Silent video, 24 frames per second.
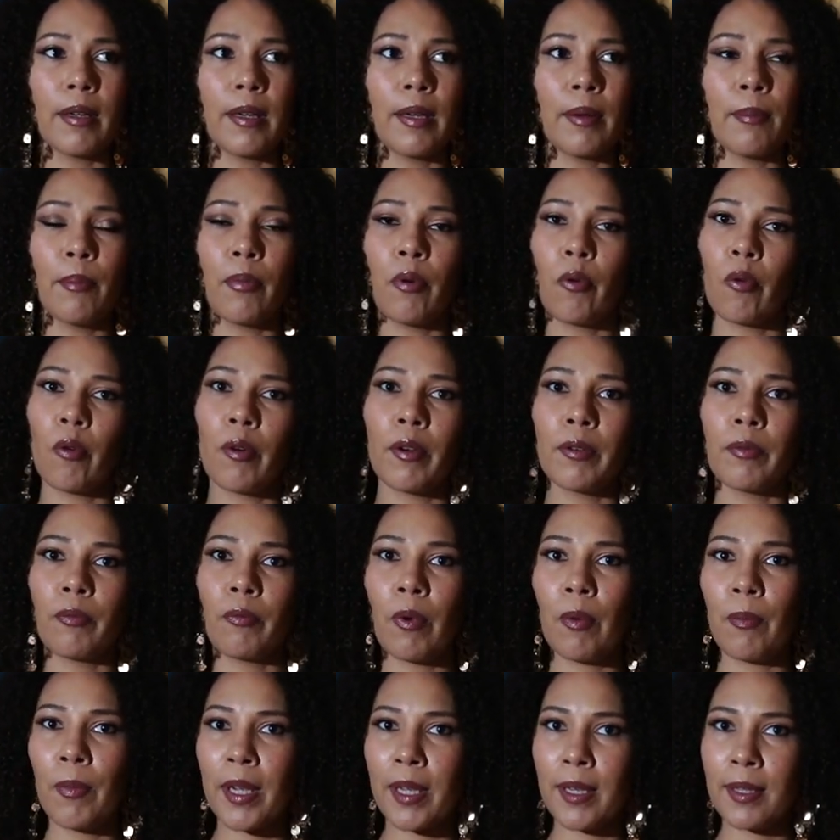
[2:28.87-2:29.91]
important
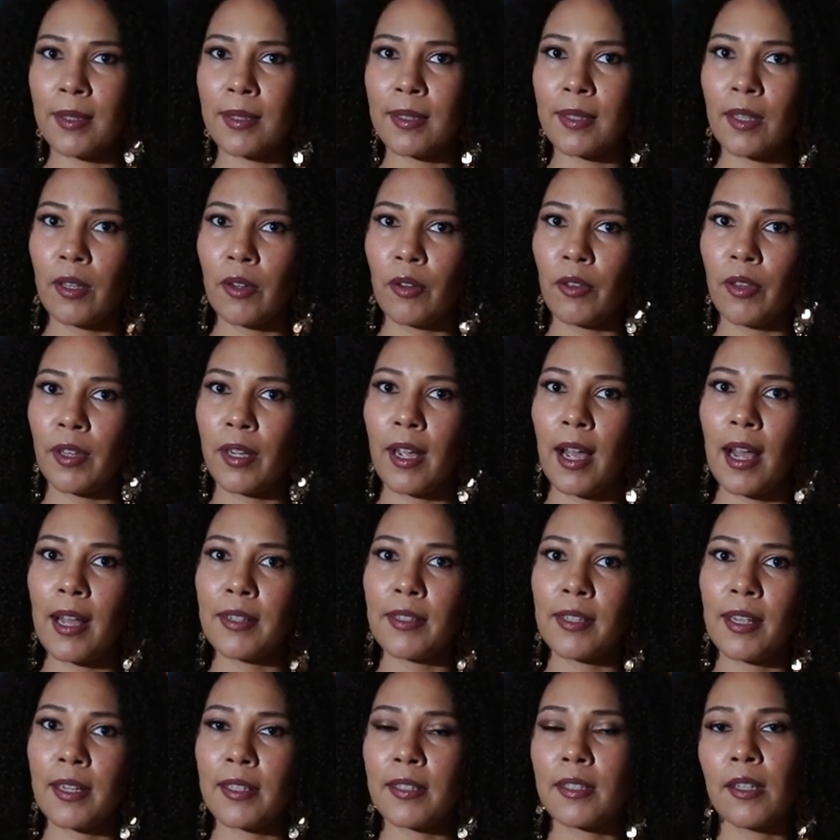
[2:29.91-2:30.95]
when we consider the
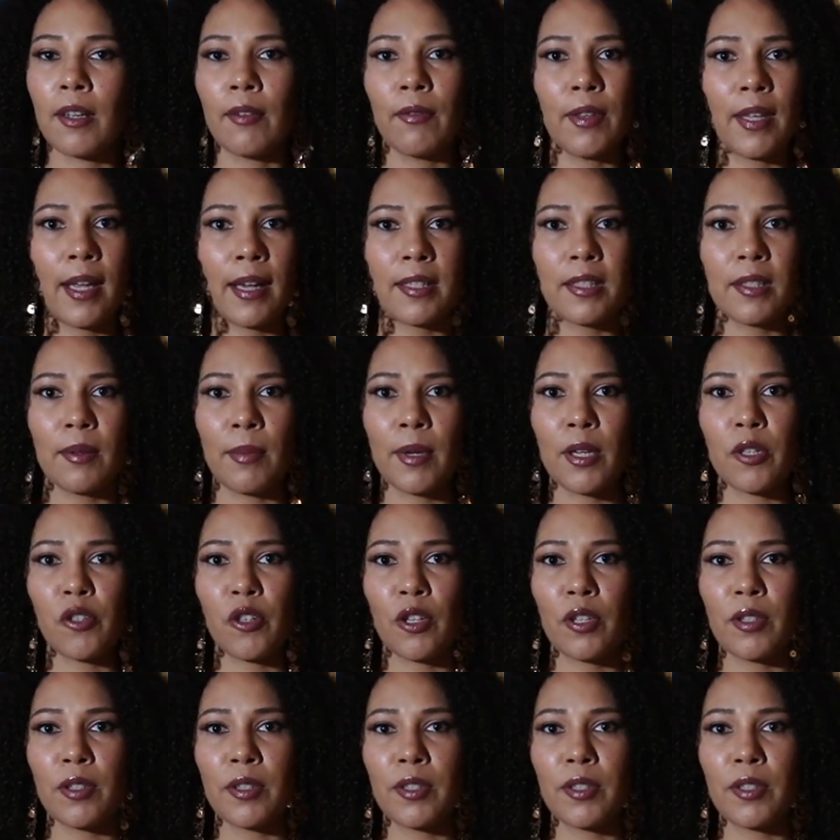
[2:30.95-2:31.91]
context of the exhibition.